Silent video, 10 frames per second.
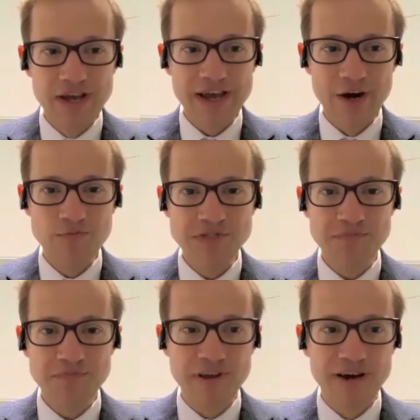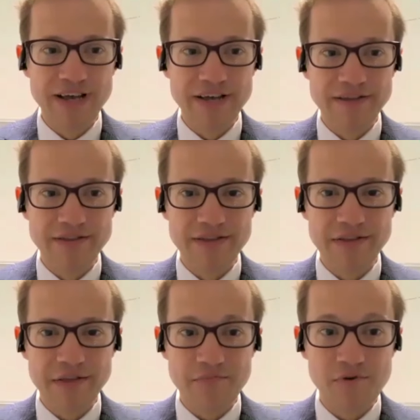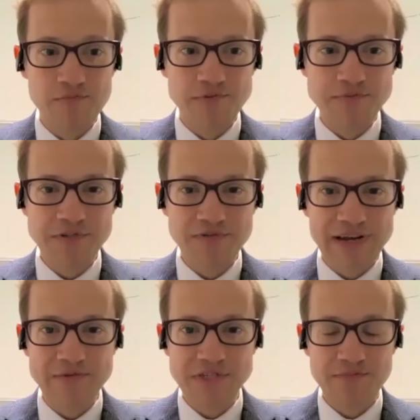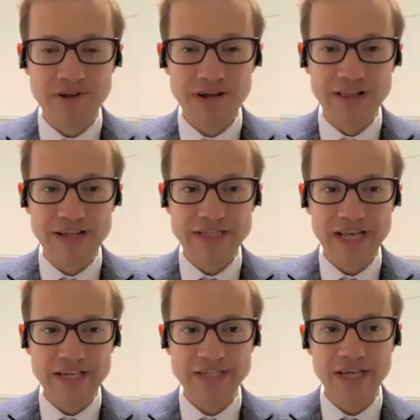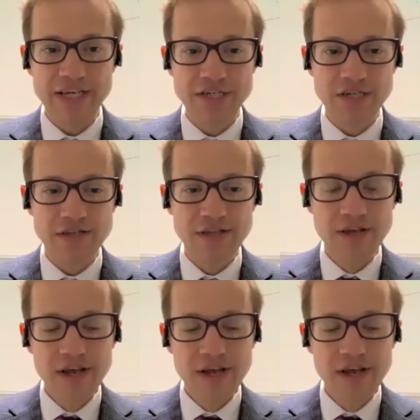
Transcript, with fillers: help supply and the problems around supply, like taxation.